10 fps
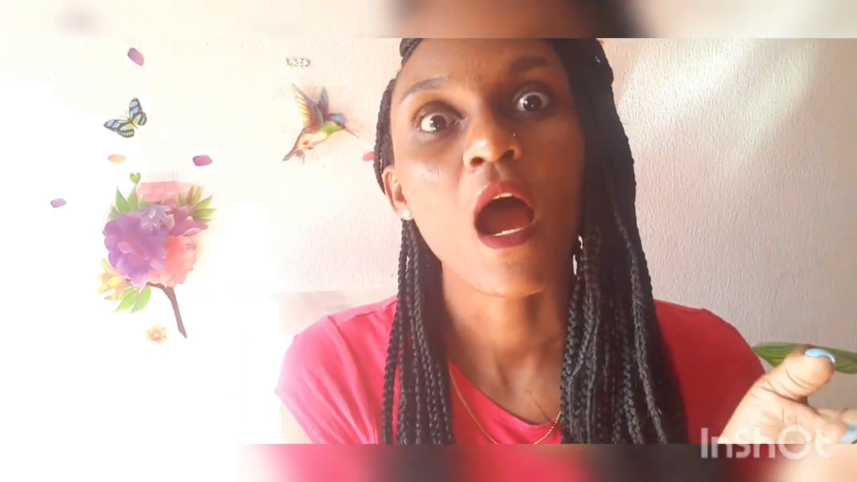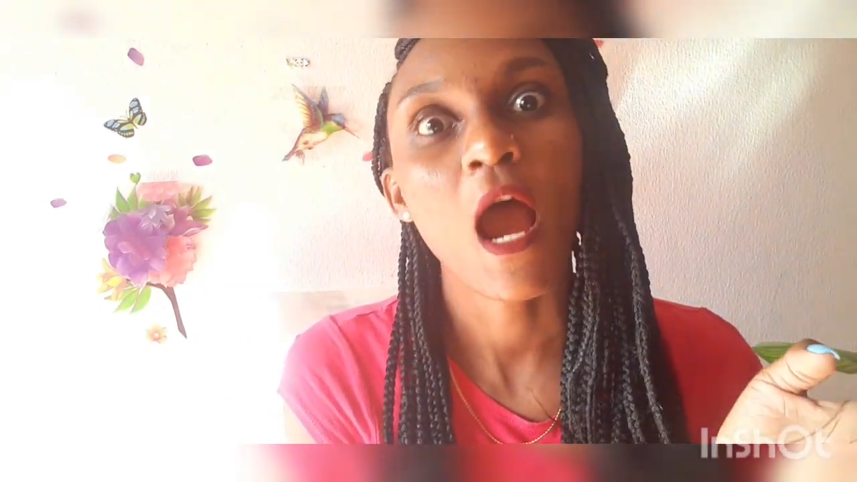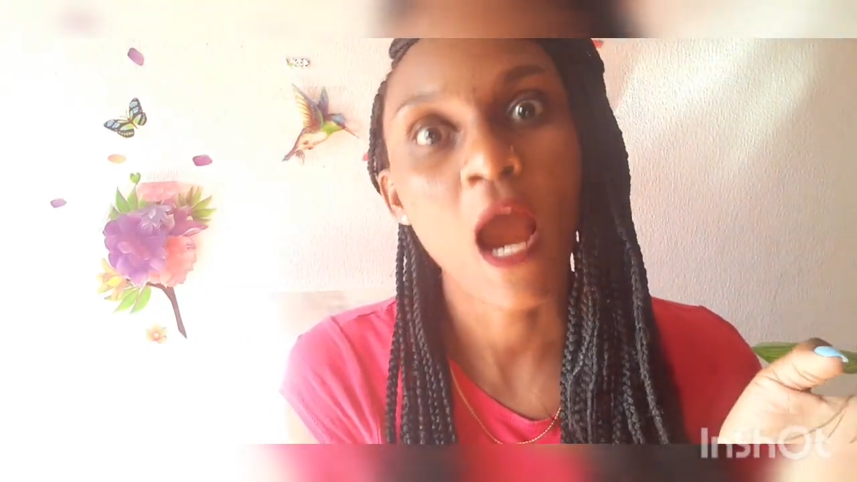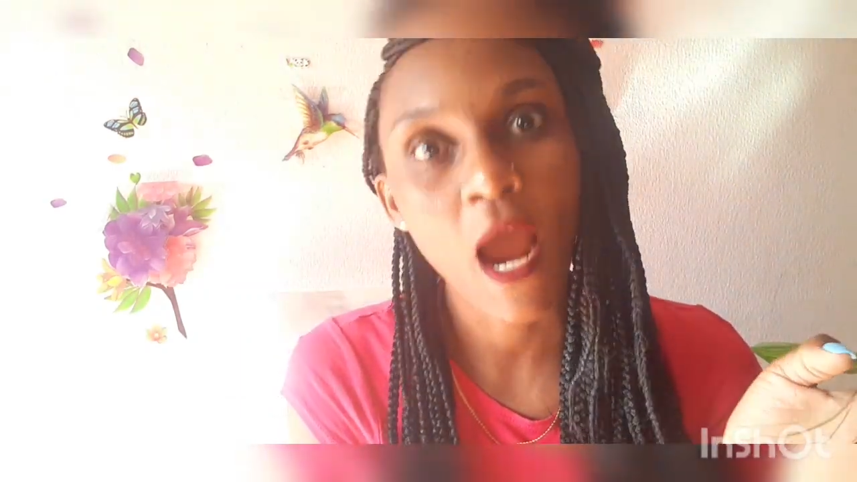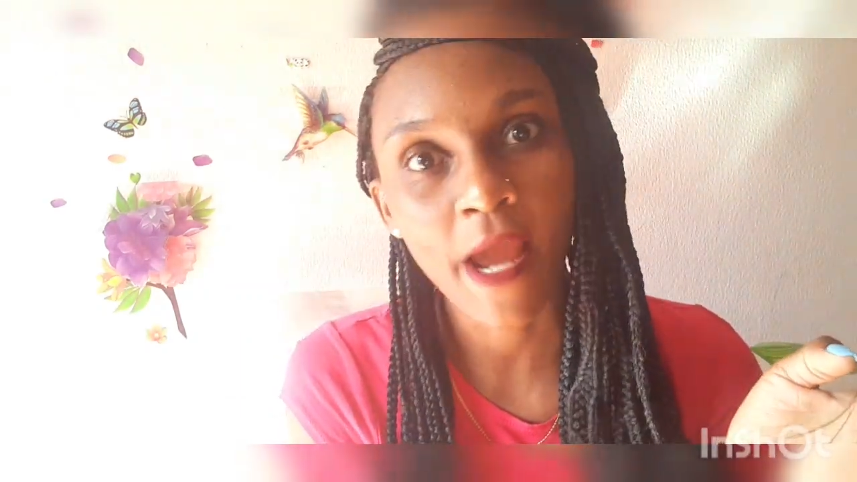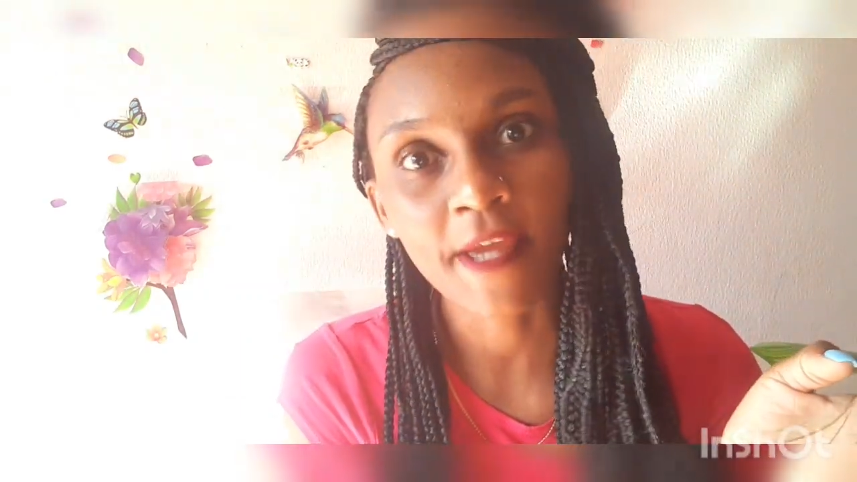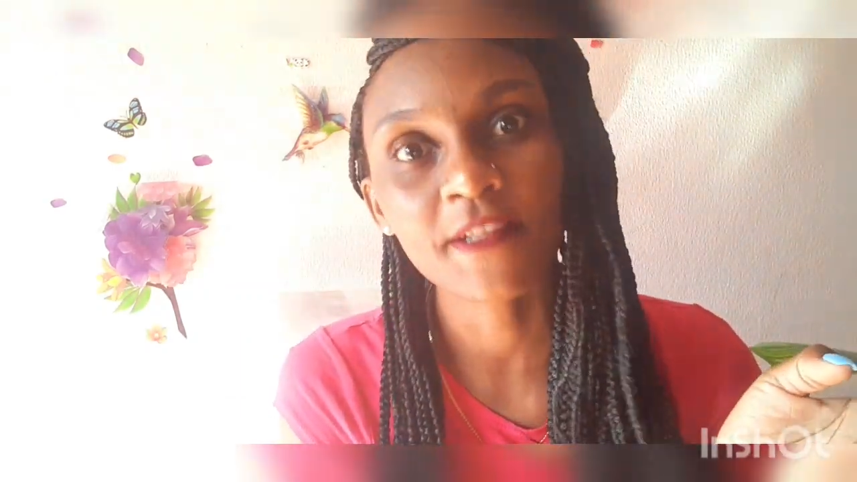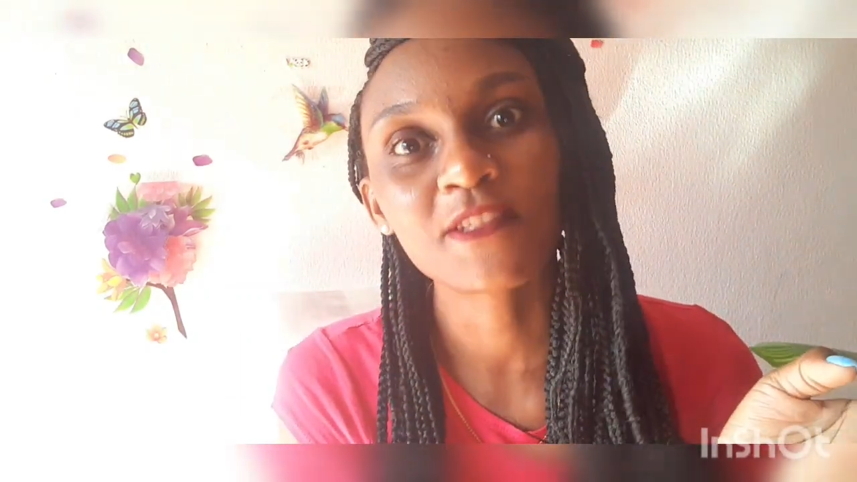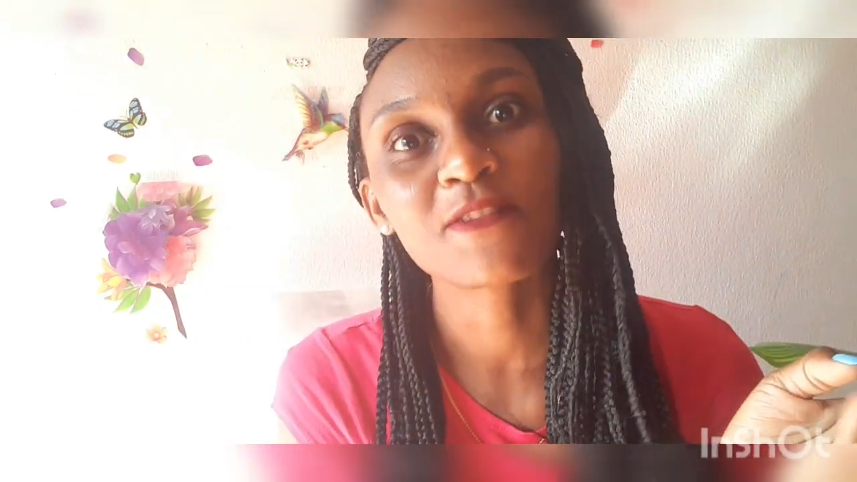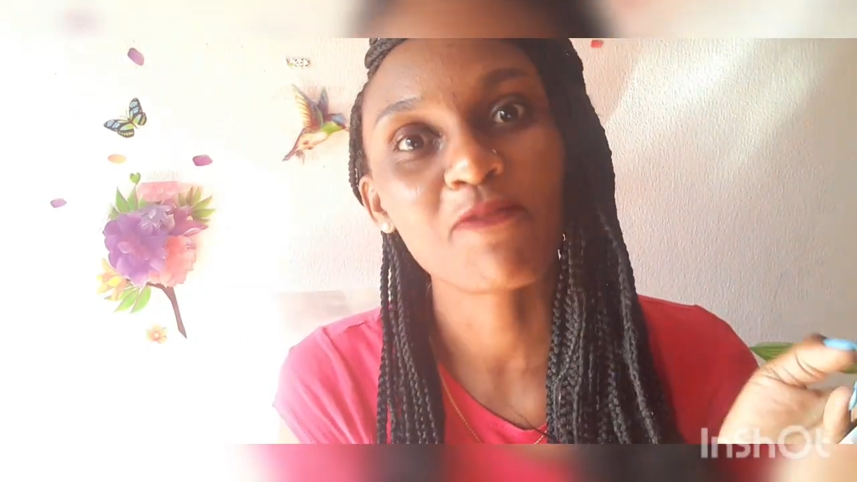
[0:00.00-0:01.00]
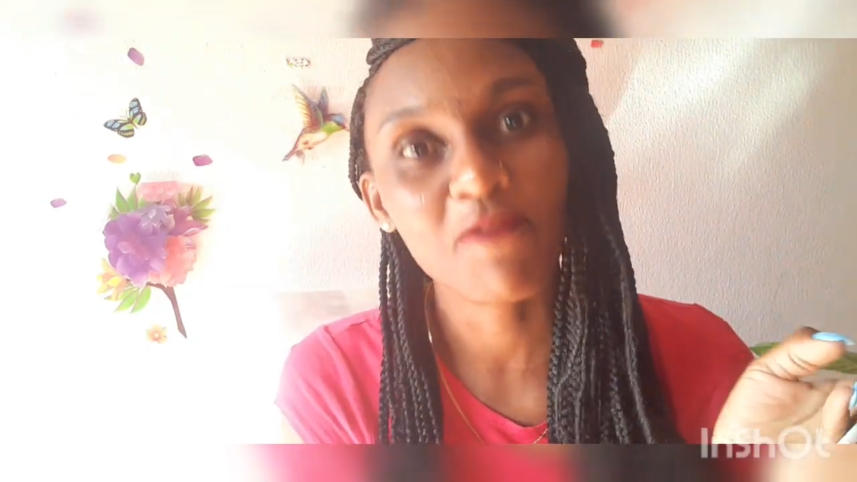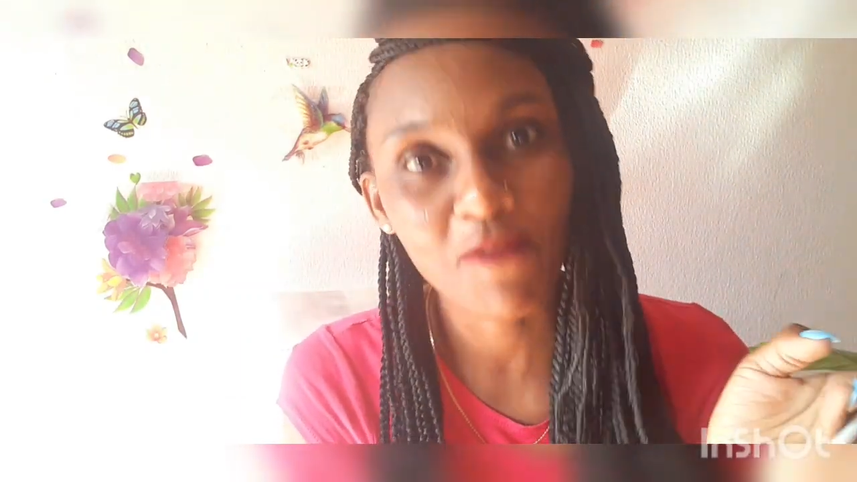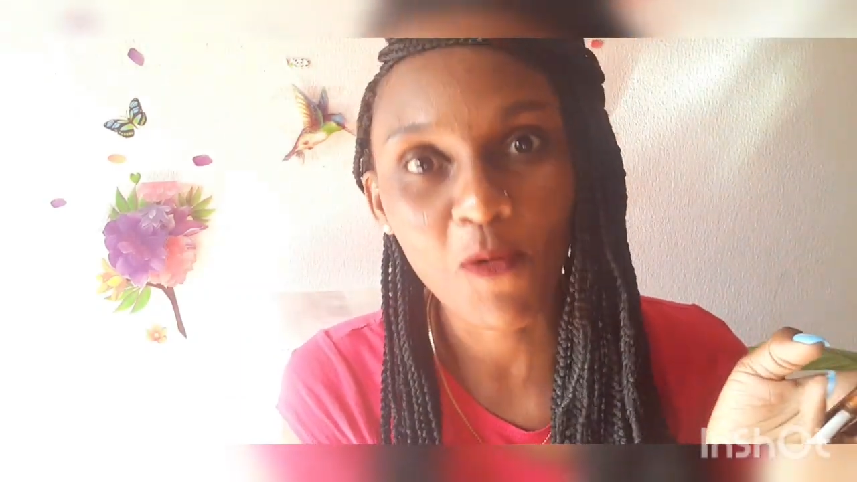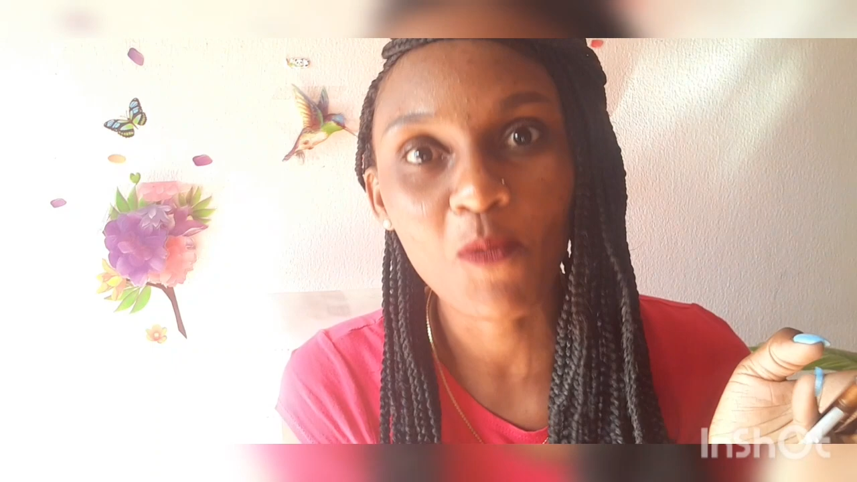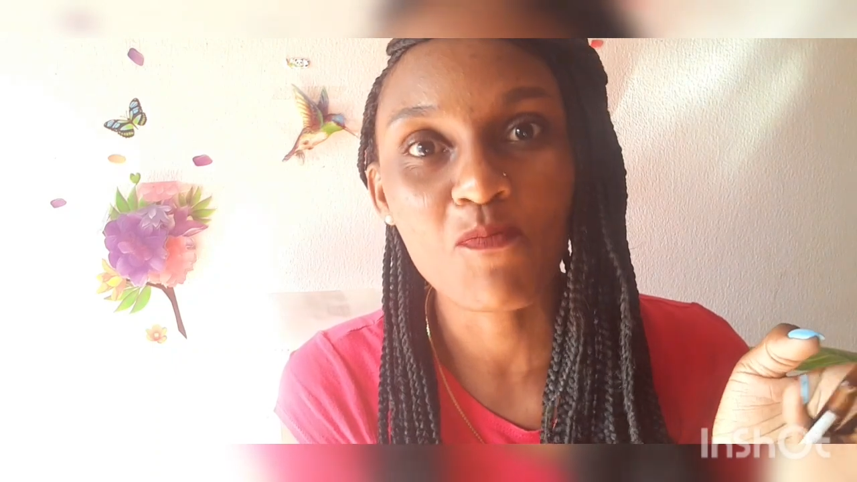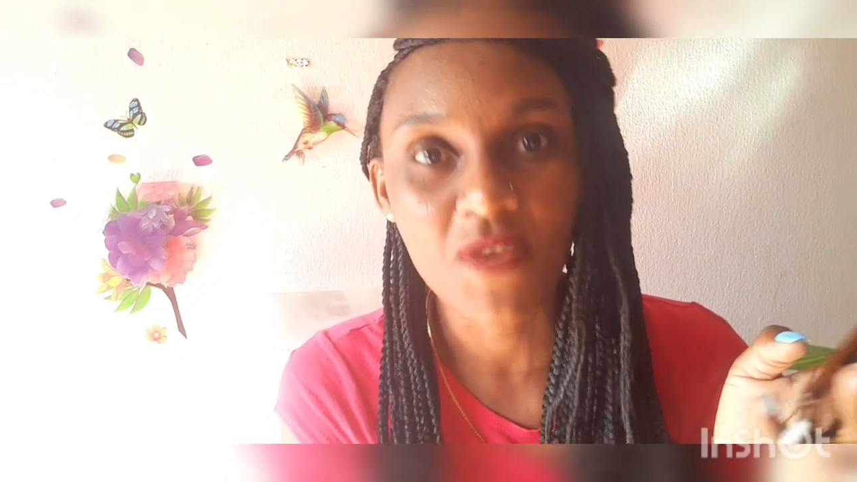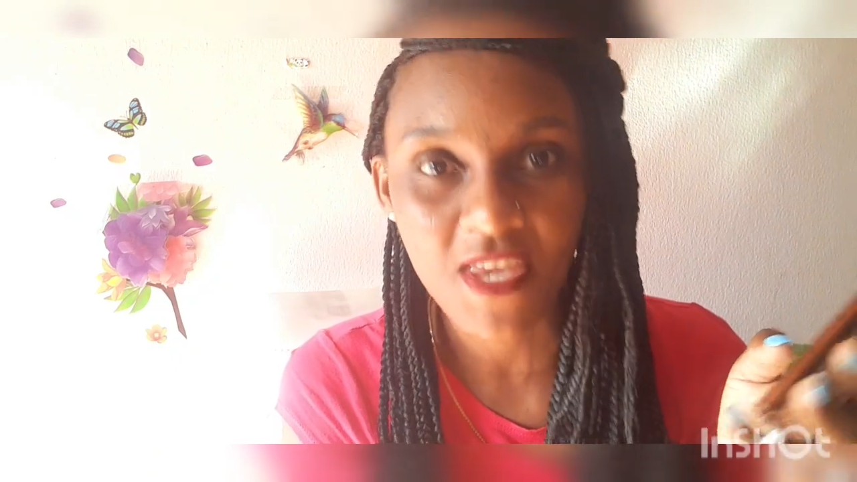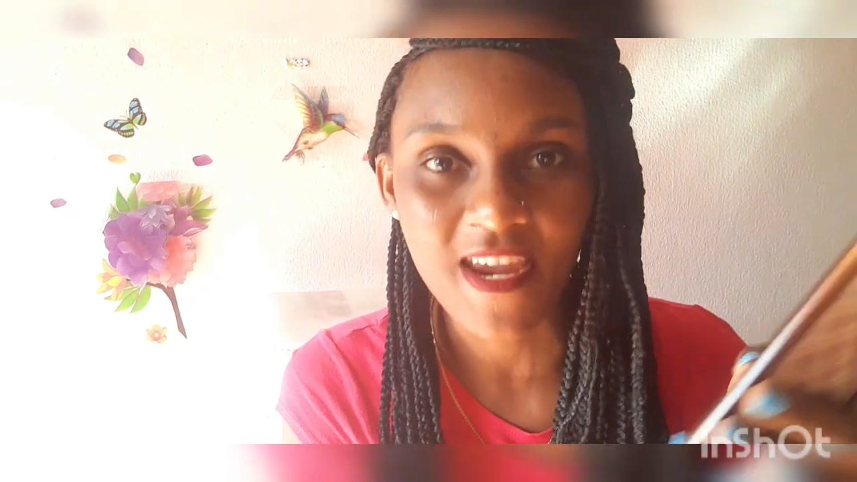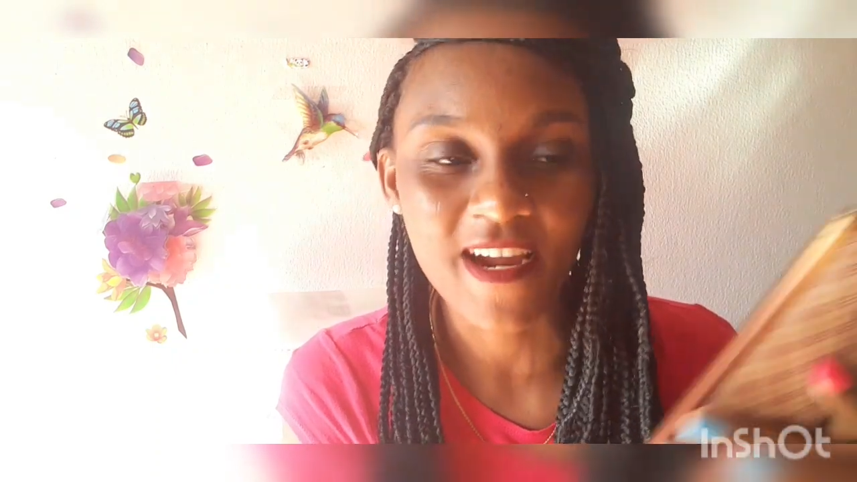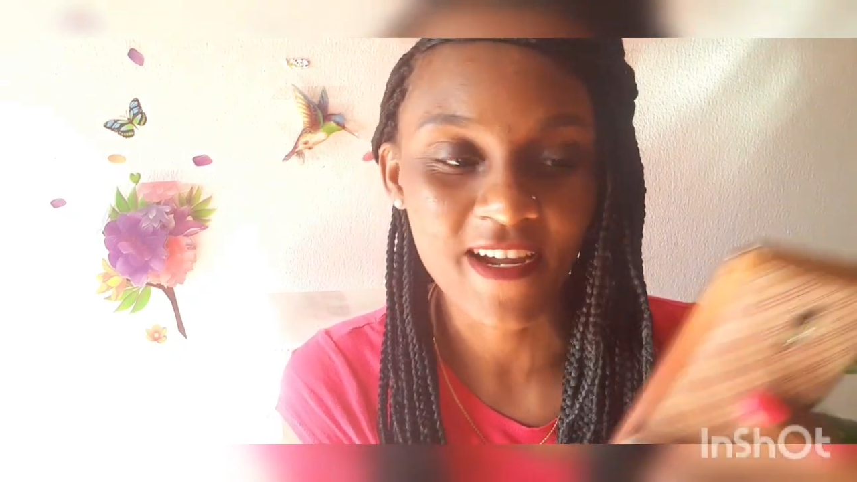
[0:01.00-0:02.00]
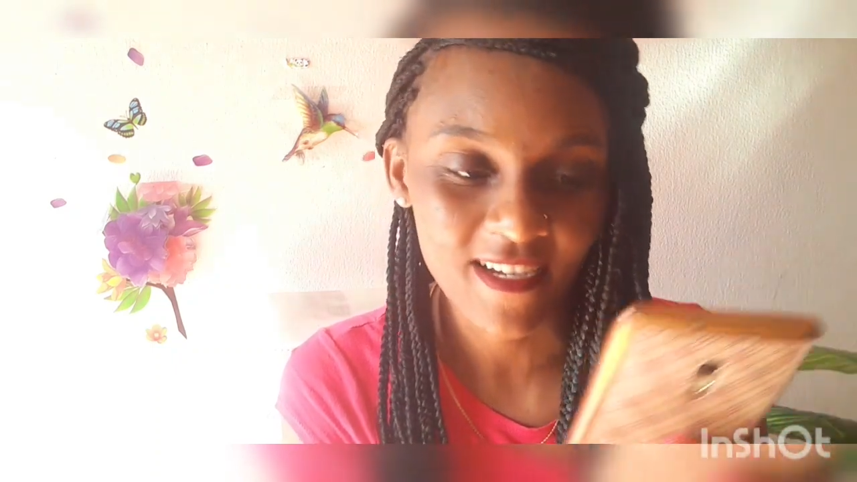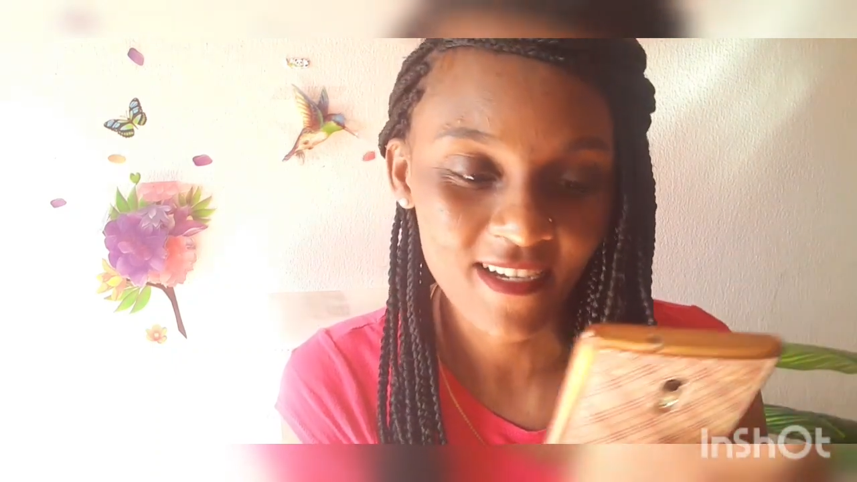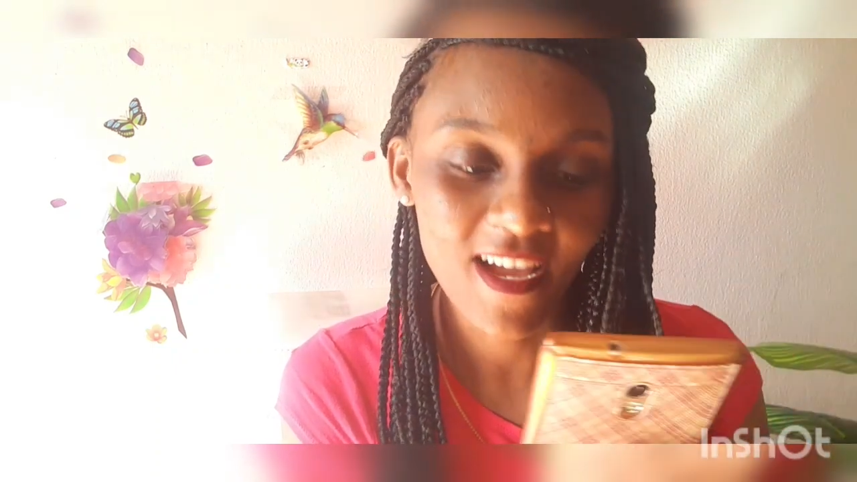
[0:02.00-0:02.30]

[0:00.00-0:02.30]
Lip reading: Height. Phobia.